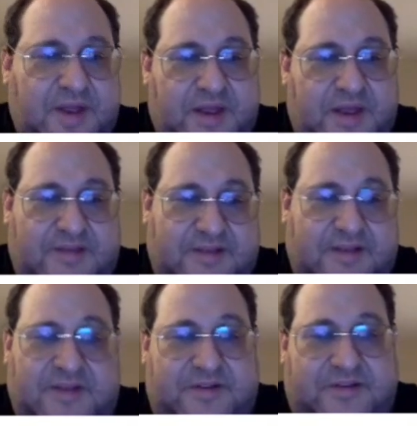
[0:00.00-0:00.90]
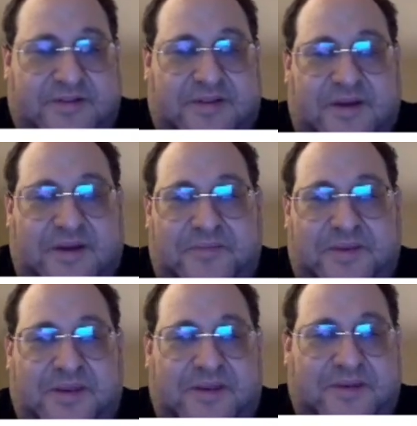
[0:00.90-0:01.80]
It's literally just going to
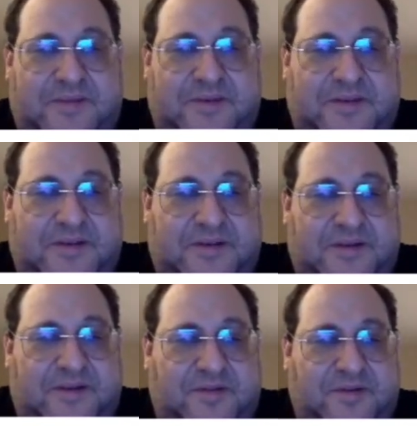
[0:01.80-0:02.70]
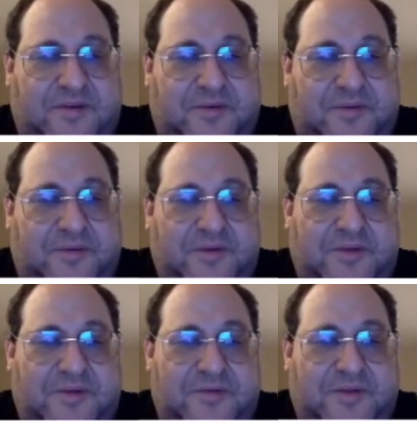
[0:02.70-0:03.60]
be something that gives you a
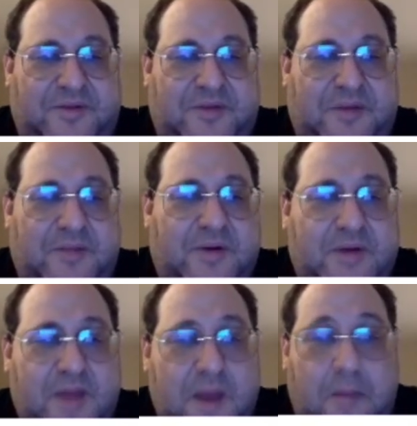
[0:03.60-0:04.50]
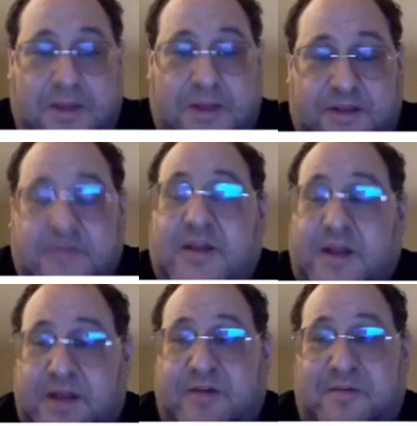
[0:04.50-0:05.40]
random number, but it is going
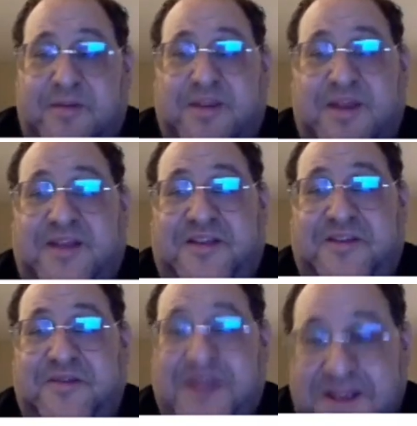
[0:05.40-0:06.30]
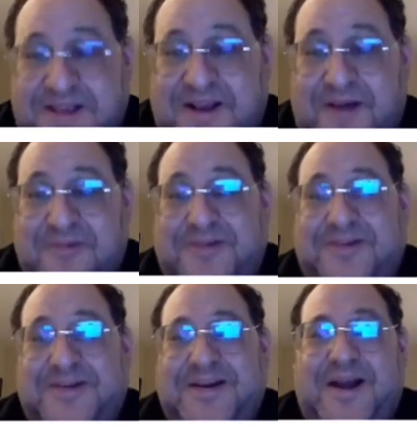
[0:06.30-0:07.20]
to increment the hits. So the hit
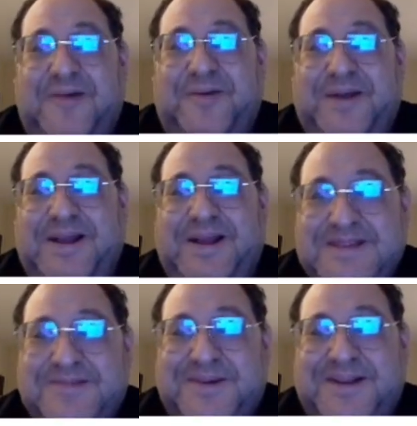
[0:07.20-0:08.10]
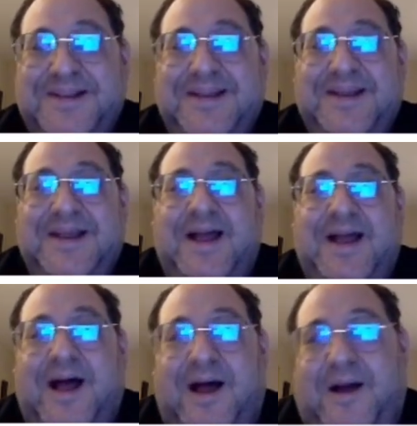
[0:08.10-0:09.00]
counter, ironically, is real,
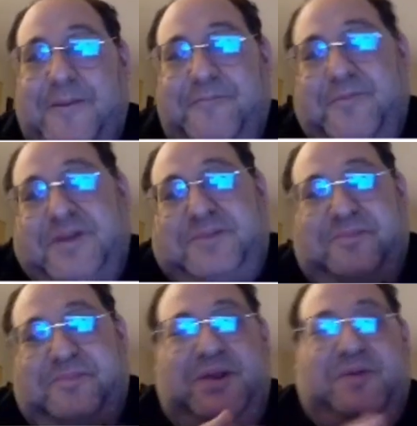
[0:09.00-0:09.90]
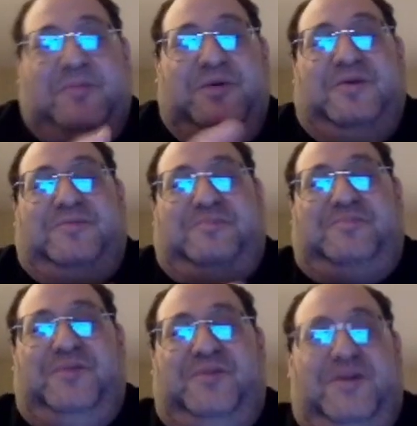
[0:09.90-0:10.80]
but we're not really